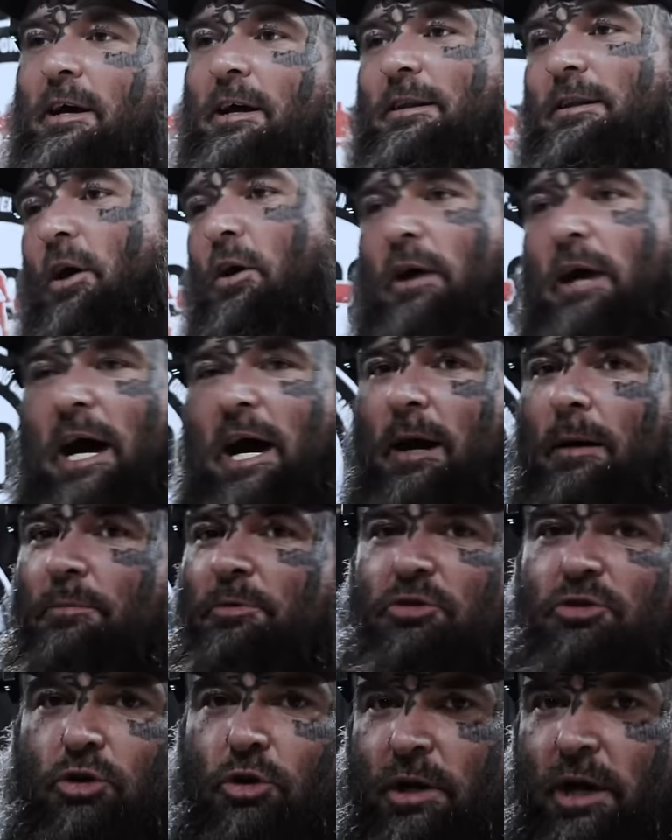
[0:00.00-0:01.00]
long arms,
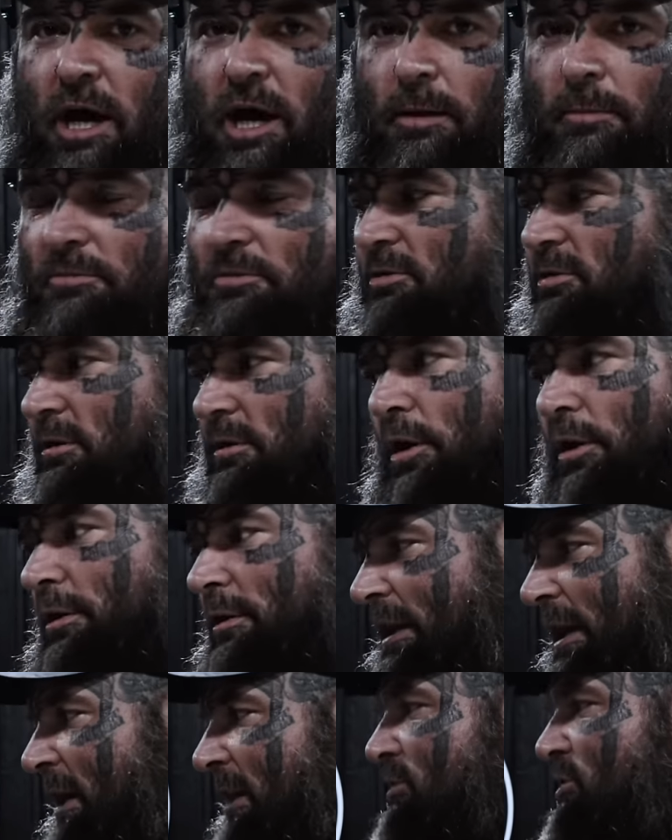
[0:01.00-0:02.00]
short arms, long
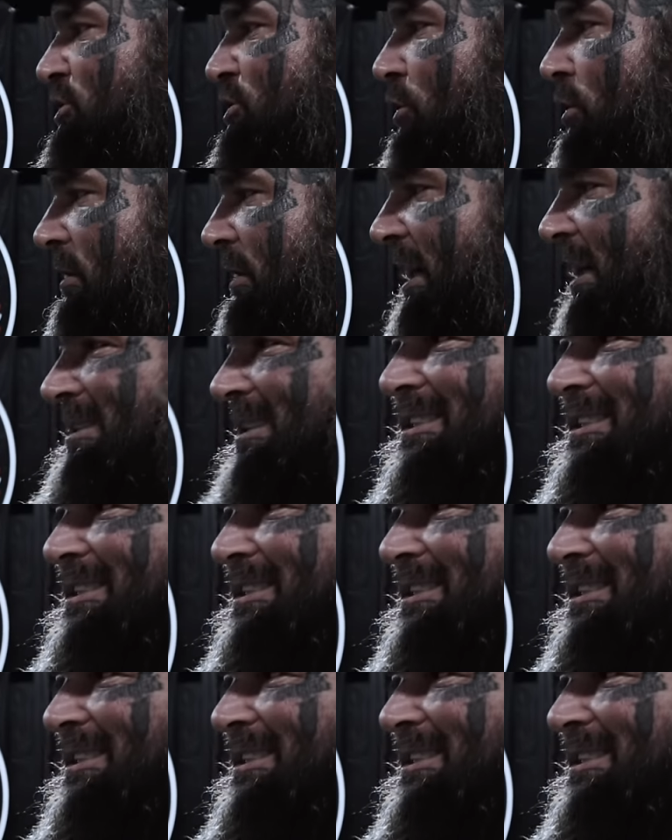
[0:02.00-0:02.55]
legs, short legs,